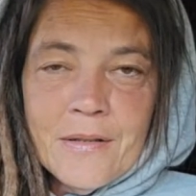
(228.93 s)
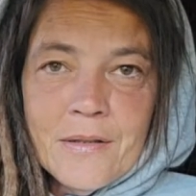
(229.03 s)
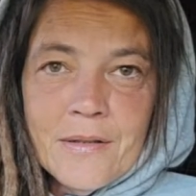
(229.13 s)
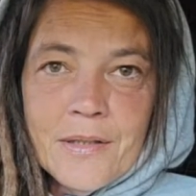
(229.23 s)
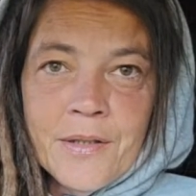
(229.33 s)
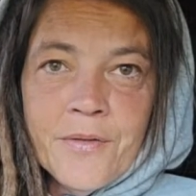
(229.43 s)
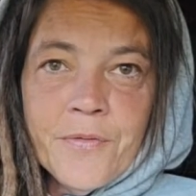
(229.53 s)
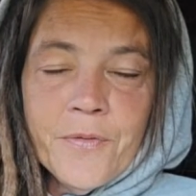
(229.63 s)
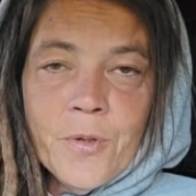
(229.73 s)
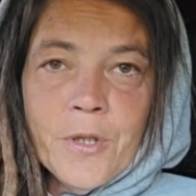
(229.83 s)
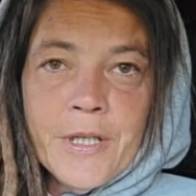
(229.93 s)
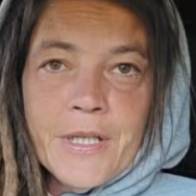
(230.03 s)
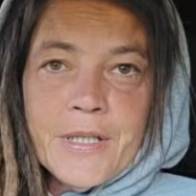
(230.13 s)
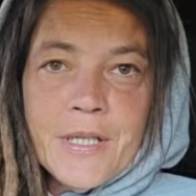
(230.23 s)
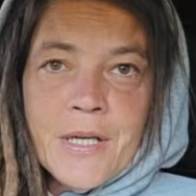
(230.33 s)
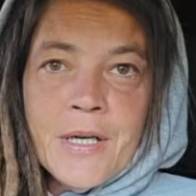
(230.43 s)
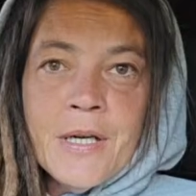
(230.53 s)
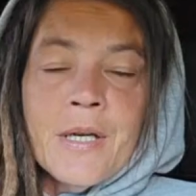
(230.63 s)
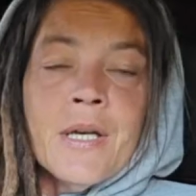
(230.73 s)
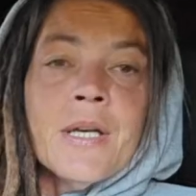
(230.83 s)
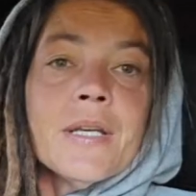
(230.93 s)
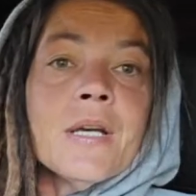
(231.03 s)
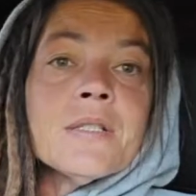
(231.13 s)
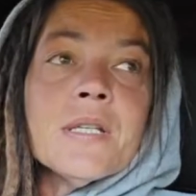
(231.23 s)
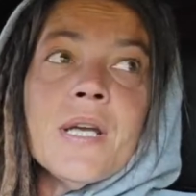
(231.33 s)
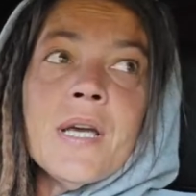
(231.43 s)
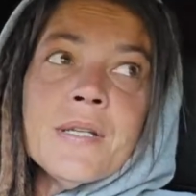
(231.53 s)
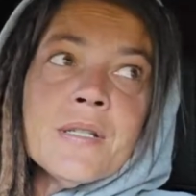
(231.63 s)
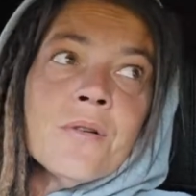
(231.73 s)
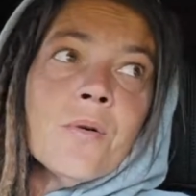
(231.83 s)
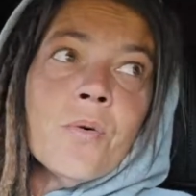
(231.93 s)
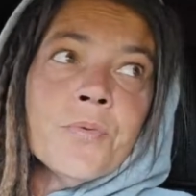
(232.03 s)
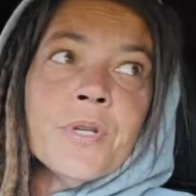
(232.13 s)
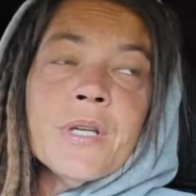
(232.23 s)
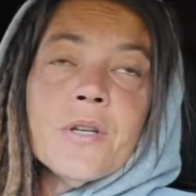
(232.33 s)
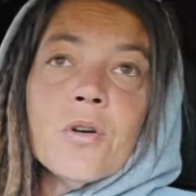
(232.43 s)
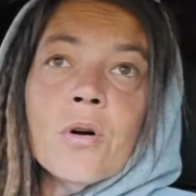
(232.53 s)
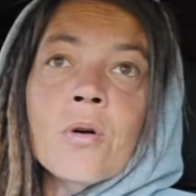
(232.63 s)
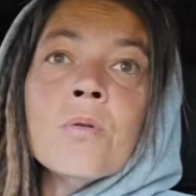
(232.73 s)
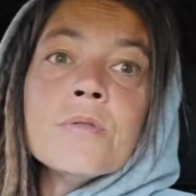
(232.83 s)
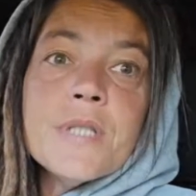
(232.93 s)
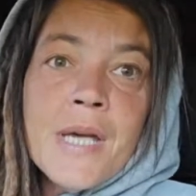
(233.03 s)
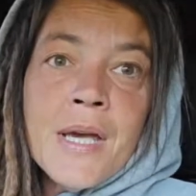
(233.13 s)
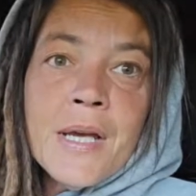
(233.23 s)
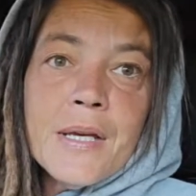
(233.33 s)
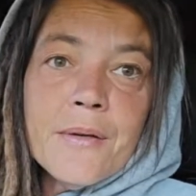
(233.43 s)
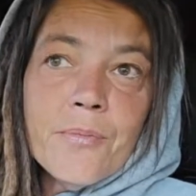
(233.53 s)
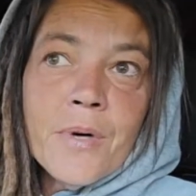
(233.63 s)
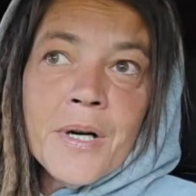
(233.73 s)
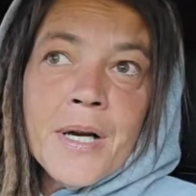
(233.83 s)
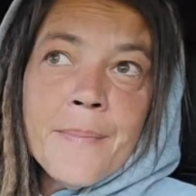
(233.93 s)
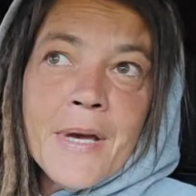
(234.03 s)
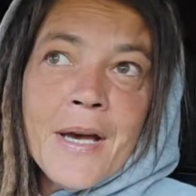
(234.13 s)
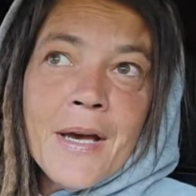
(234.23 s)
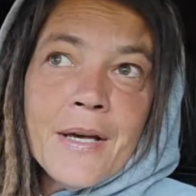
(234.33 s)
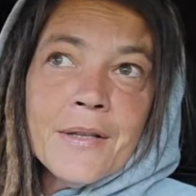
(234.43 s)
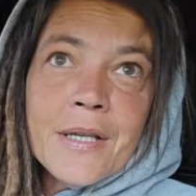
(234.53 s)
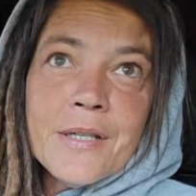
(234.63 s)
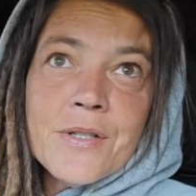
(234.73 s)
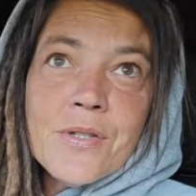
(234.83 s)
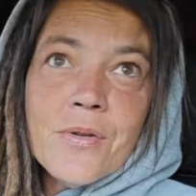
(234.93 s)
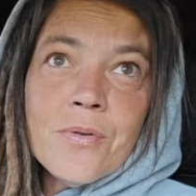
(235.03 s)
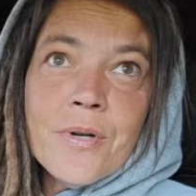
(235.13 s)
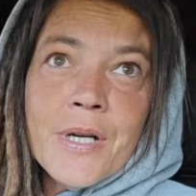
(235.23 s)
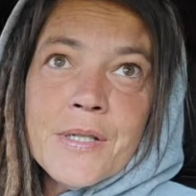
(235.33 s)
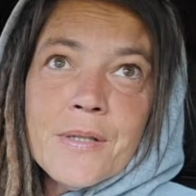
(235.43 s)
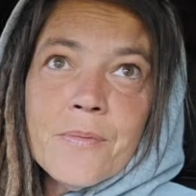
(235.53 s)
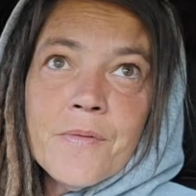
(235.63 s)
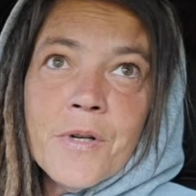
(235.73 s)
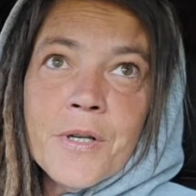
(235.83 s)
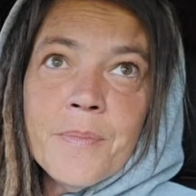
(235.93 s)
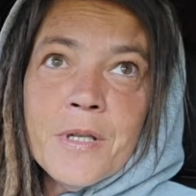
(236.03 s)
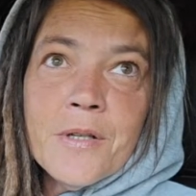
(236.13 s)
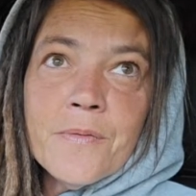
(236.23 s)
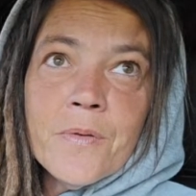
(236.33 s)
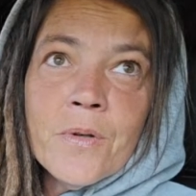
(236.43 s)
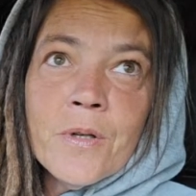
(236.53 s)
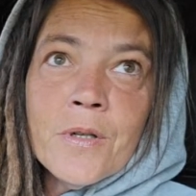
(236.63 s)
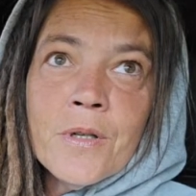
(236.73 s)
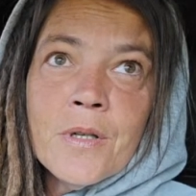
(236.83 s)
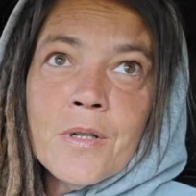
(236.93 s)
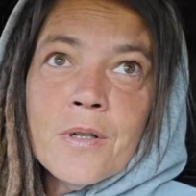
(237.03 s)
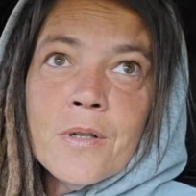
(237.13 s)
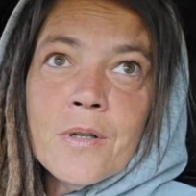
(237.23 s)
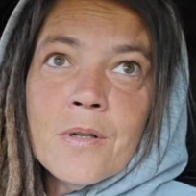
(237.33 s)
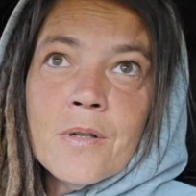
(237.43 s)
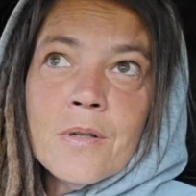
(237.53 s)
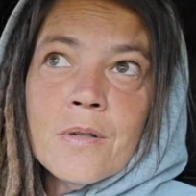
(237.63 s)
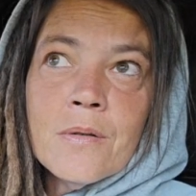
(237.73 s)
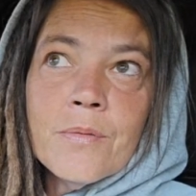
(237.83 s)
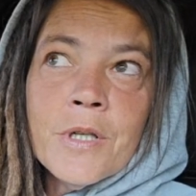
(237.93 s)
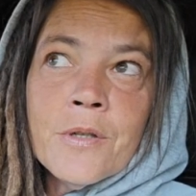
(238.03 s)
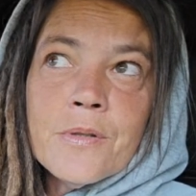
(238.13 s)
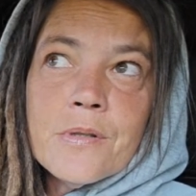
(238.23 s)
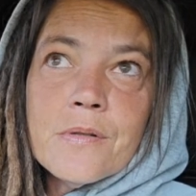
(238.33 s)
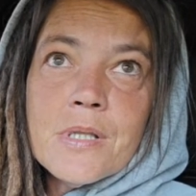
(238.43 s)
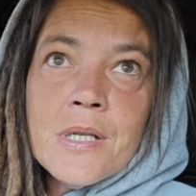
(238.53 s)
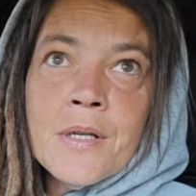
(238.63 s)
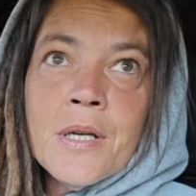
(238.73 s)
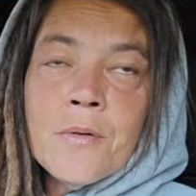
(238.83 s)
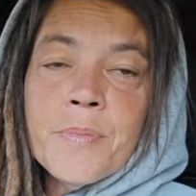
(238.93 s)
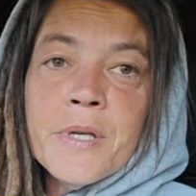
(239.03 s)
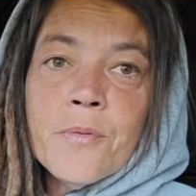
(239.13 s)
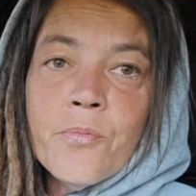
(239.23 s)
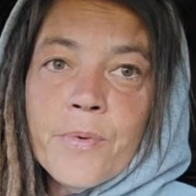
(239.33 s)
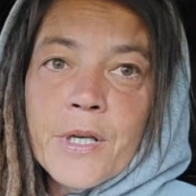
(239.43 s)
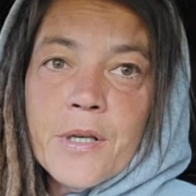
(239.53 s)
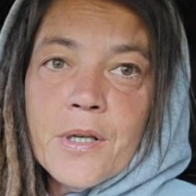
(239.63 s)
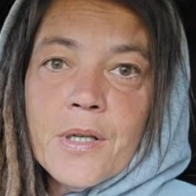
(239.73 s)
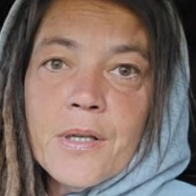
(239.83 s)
In the 40s. Yeah, today's the only cold day where I'm at. Like, it's so crazy. We've already been here for, well, Sunday will be a week.